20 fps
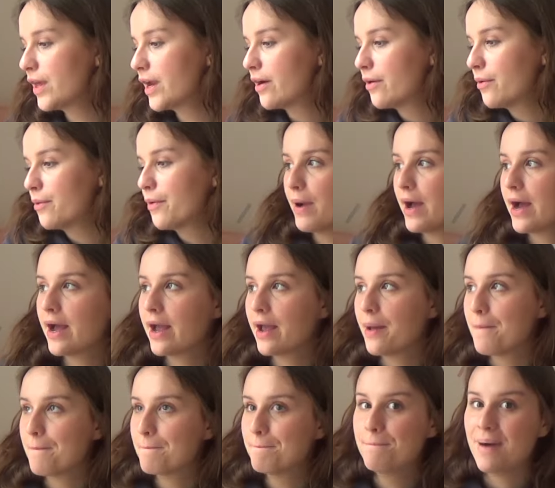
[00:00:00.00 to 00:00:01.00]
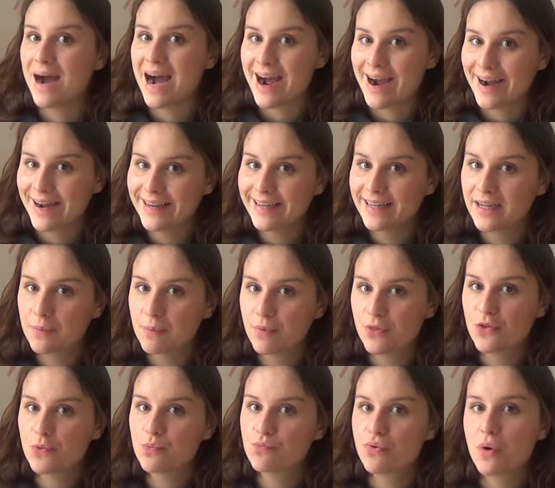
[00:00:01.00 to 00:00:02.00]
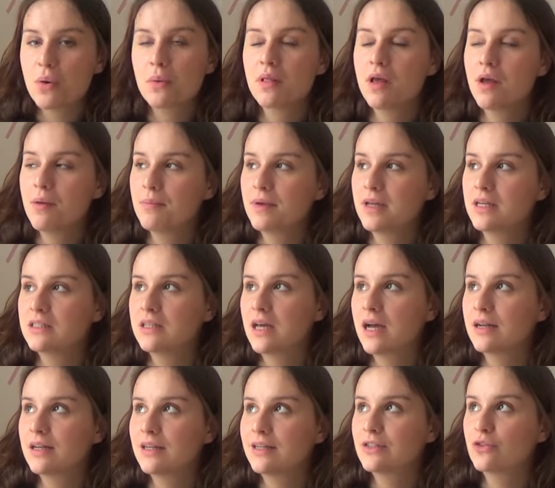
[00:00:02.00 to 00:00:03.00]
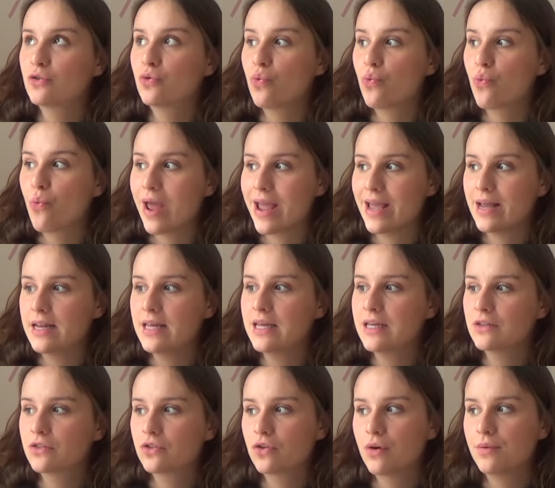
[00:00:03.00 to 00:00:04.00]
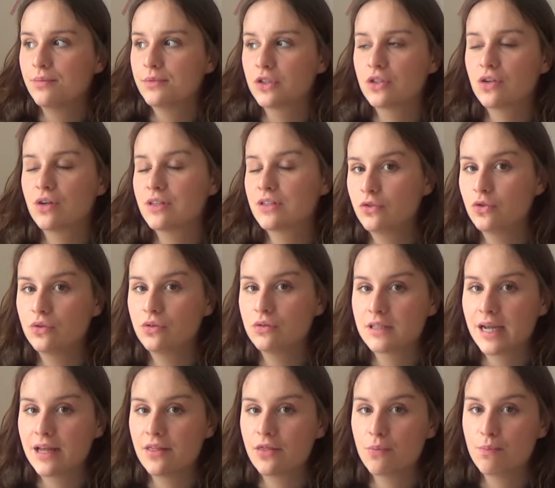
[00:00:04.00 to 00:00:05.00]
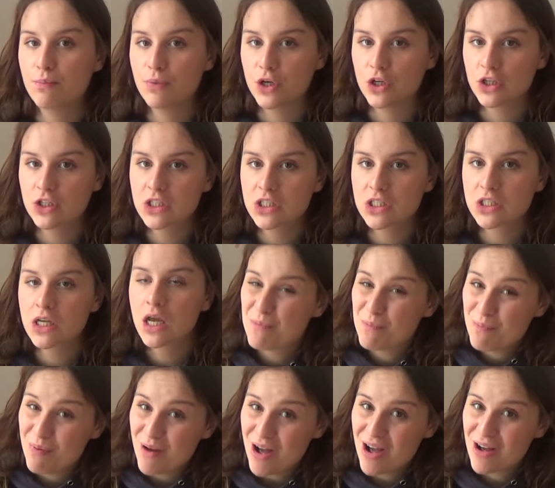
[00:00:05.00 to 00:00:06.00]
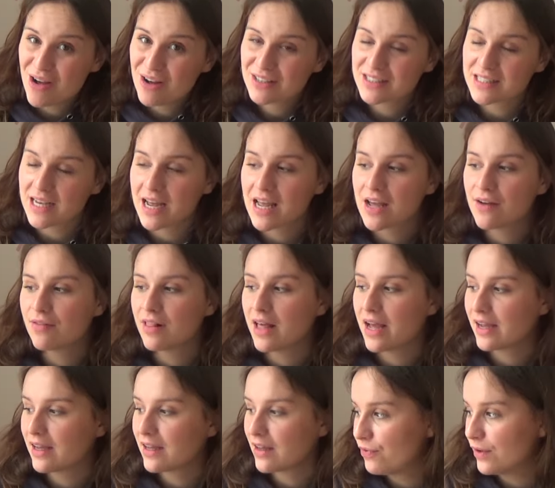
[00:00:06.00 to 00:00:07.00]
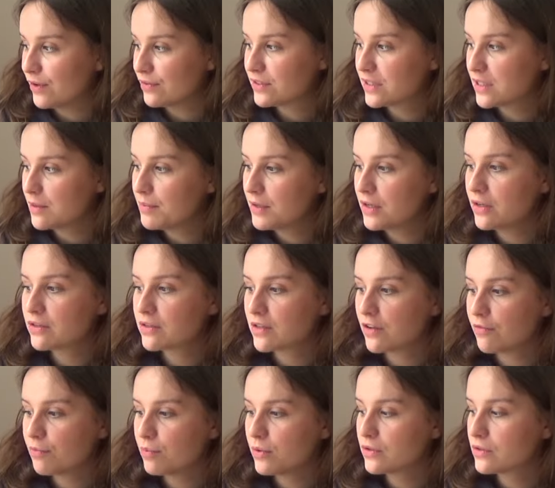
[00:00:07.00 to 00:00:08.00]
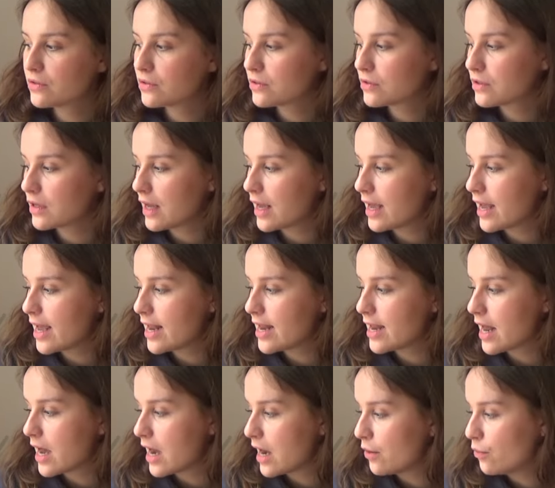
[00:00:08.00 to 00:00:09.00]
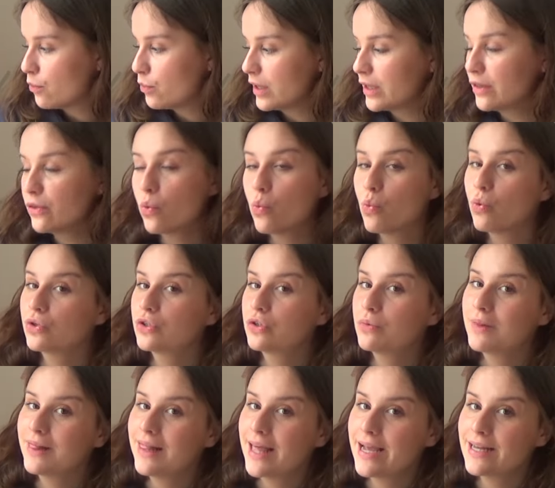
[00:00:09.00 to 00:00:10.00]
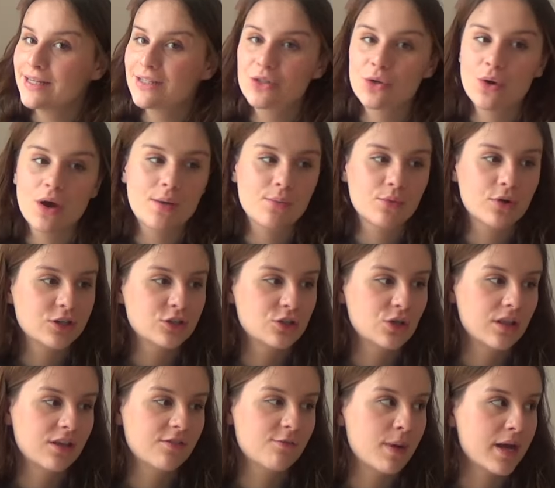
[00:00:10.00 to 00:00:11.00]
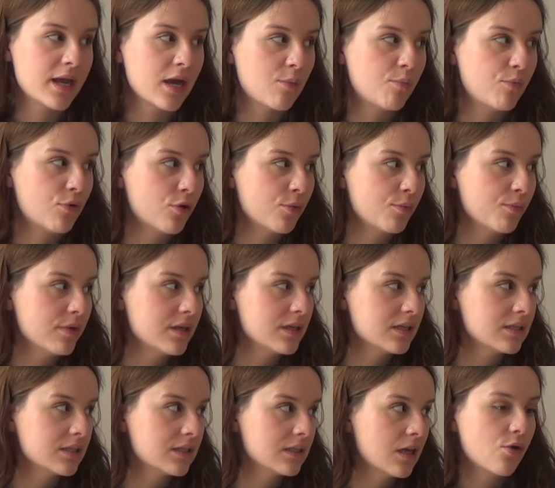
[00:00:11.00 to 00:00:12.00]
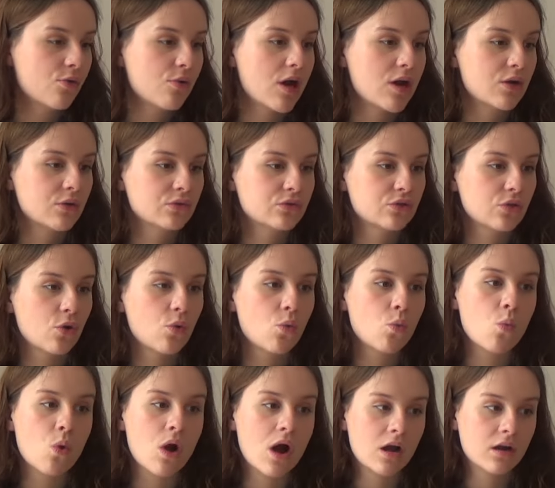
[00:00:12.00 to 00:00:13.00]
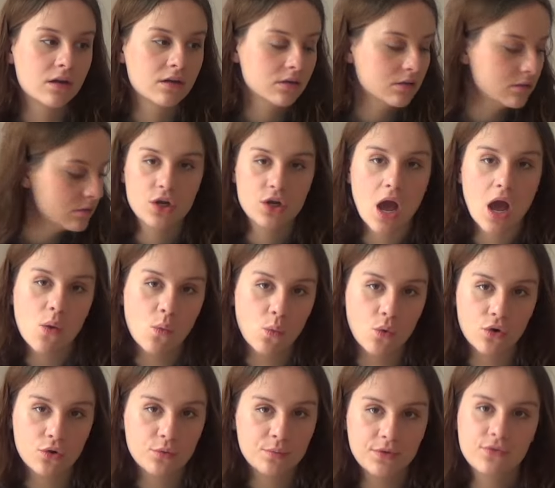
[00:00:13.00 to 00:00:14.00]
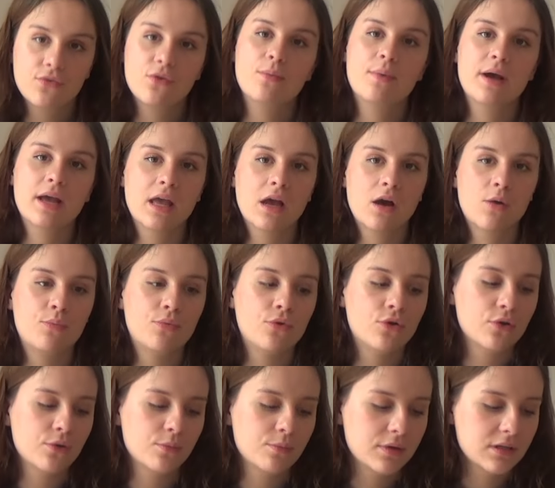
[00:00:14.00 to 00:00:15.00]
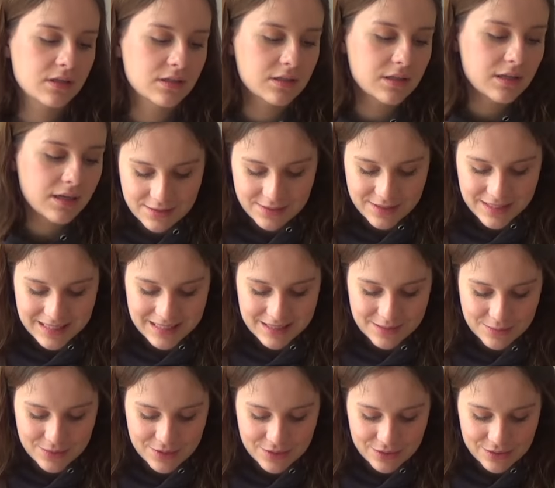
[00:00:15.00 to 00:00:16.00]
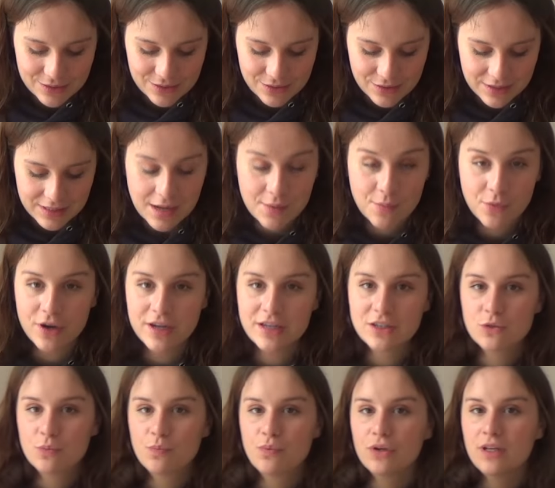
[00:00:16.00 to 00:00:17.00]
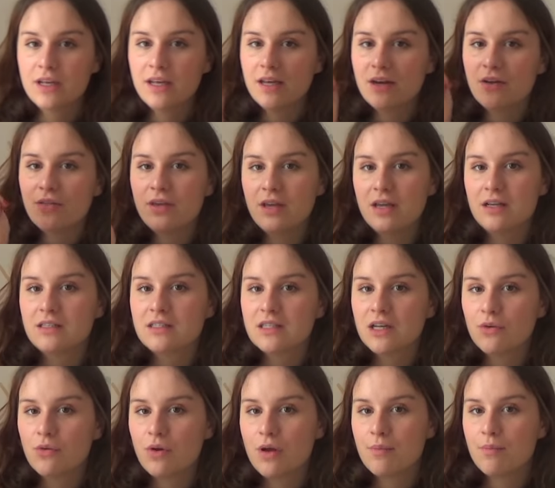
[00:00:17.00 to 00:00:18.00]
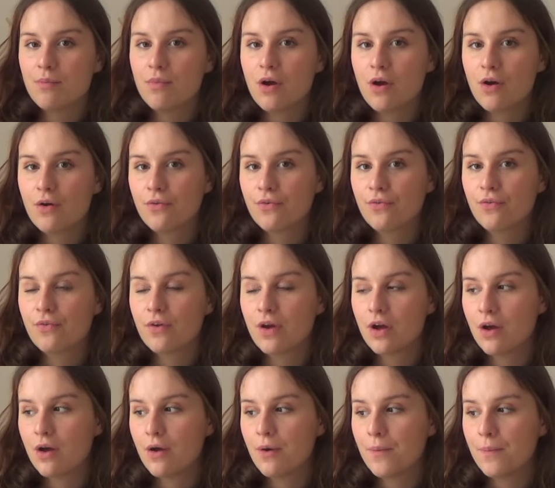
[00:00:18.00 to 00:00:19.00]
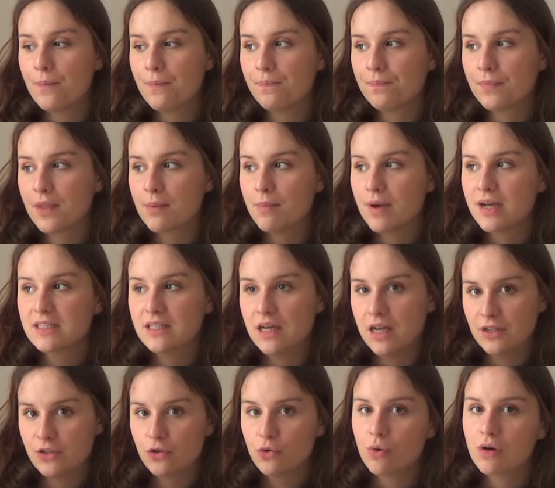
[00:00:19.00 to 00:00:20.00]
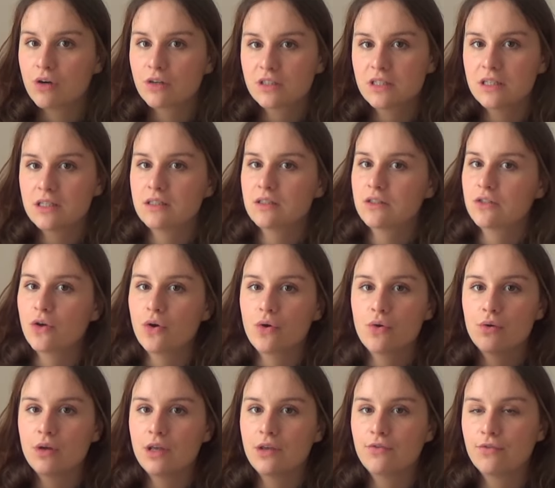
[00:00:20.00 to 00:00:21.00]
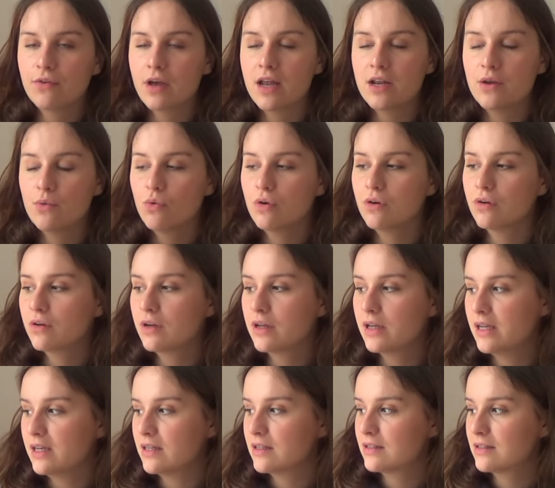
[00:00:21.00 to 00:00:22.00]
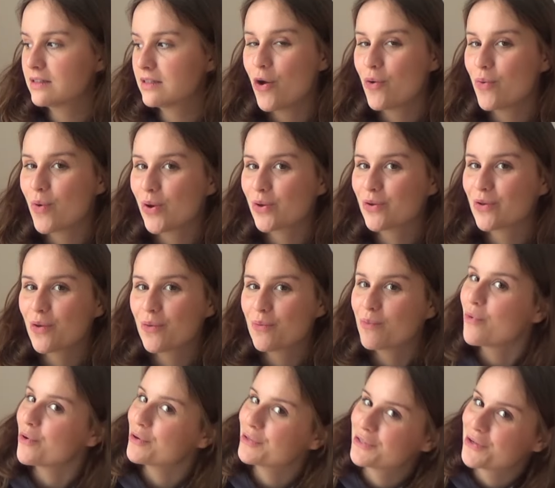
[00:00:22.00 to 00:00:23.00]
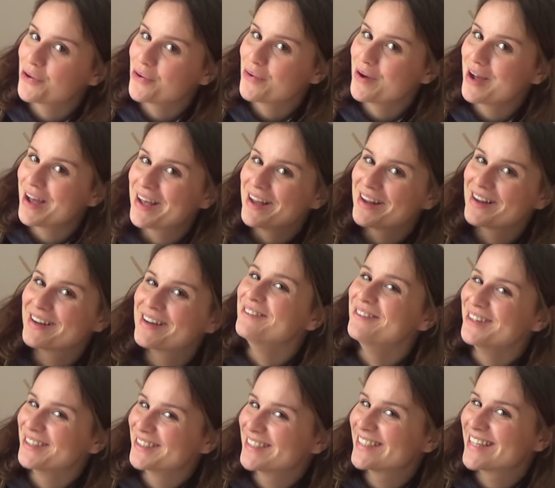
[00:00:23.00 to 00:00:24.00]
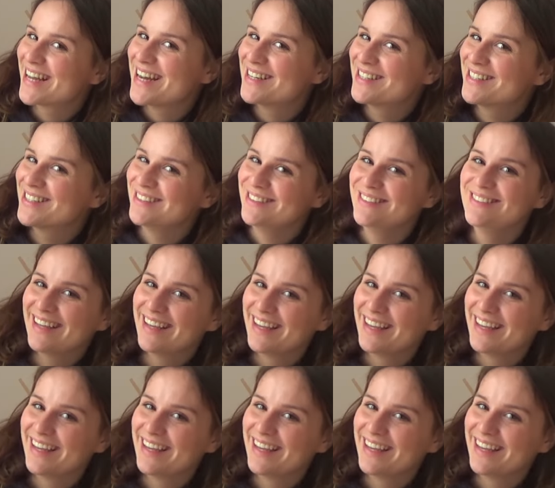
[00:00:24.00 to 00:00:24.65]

there by bike, but the problem is that it's raining, so I'm just going to take the bus. But I have like 15 minutes of bus and I really don't want to be late, so I'm going to leave my appointment around 1, hour before my appointment. Oh my god, I'm so stressed. I'm going to put here the Instagram of my tattoo artist, so if anyone is around Bordeaux and wants a tattoo